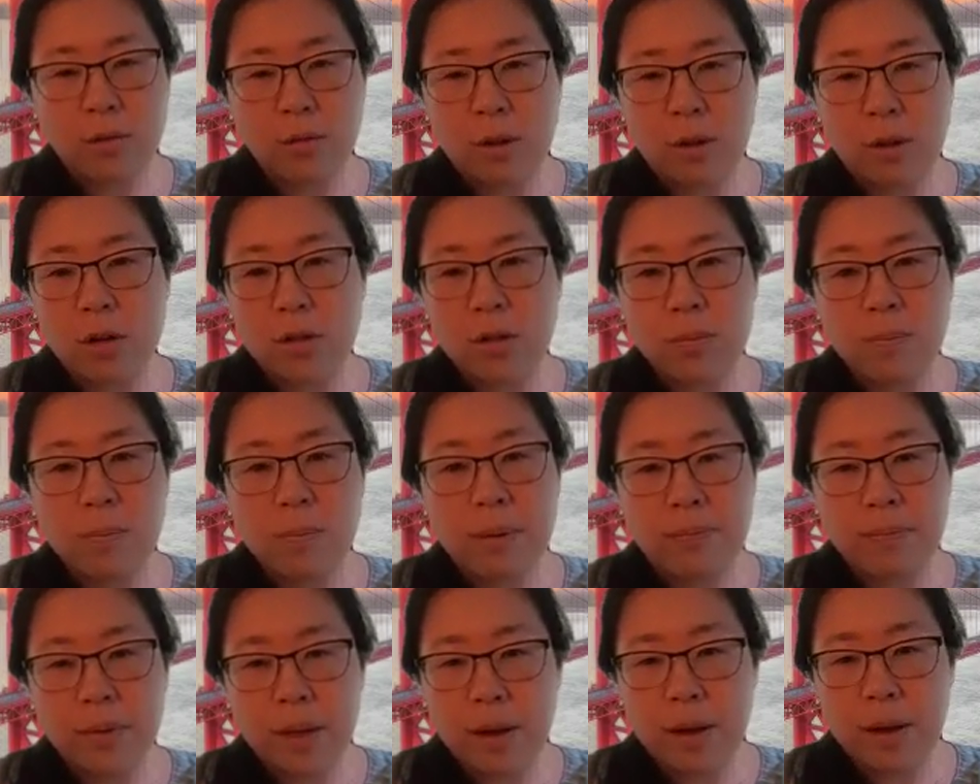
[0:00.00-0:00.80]
So there's
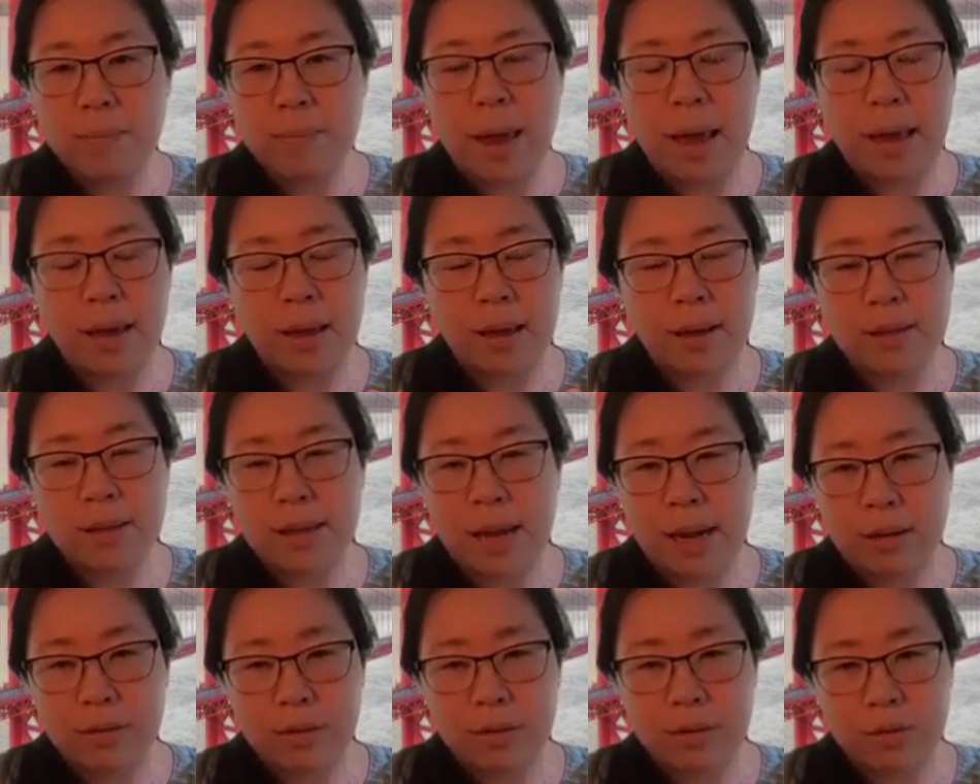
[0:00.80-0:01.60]
banking
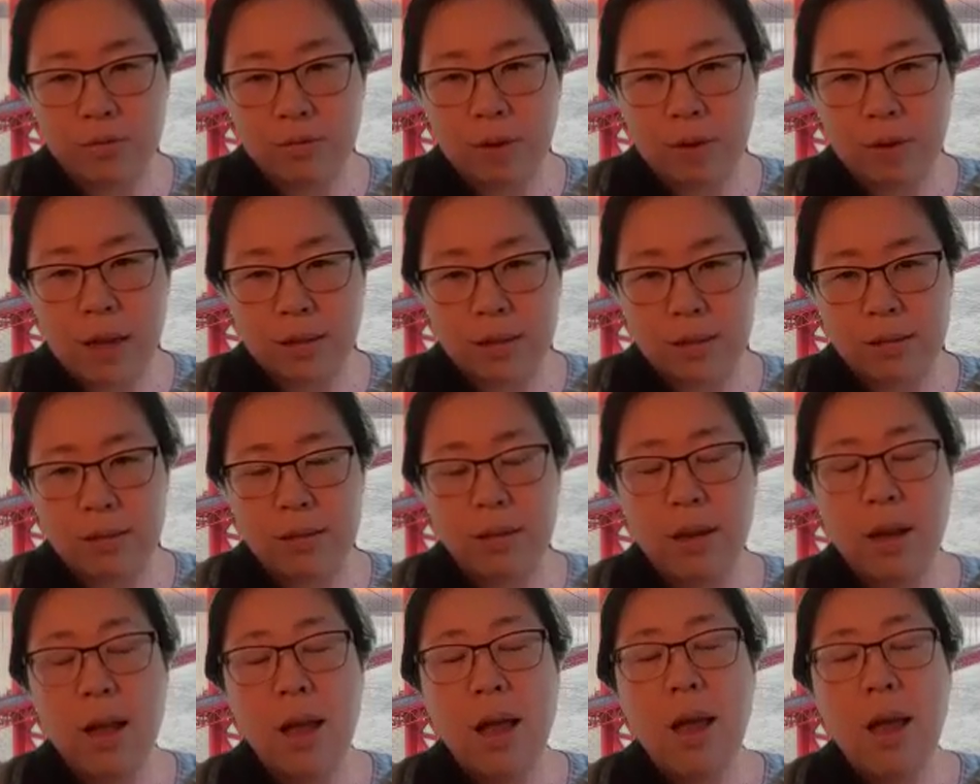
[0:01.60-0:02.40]
sector's
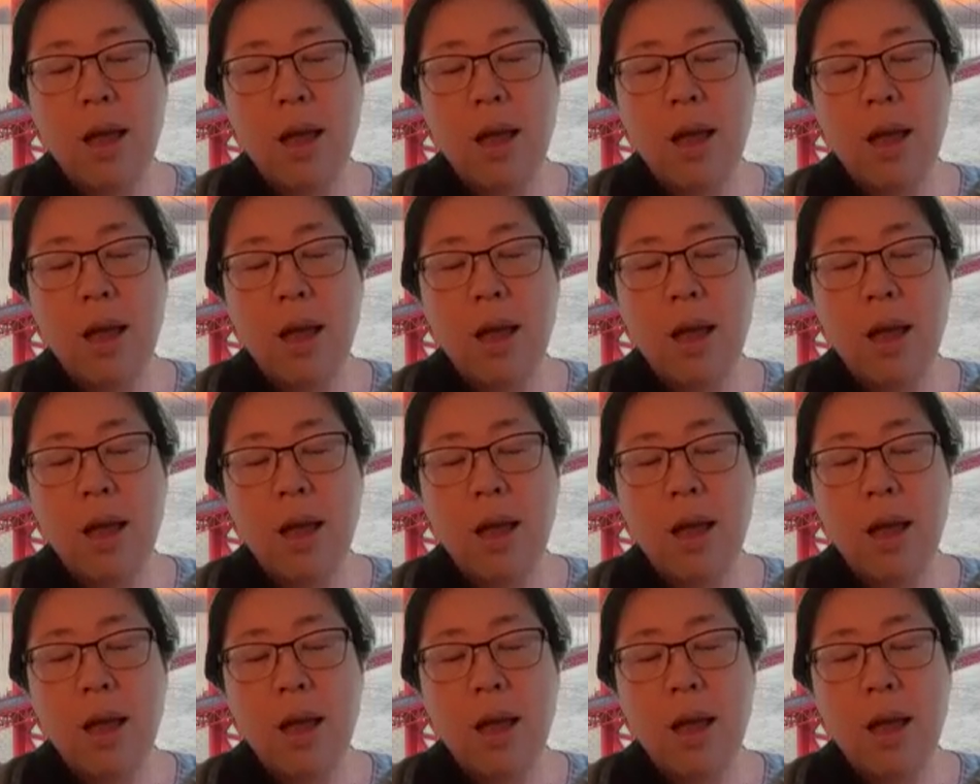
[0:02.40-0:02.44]
risks,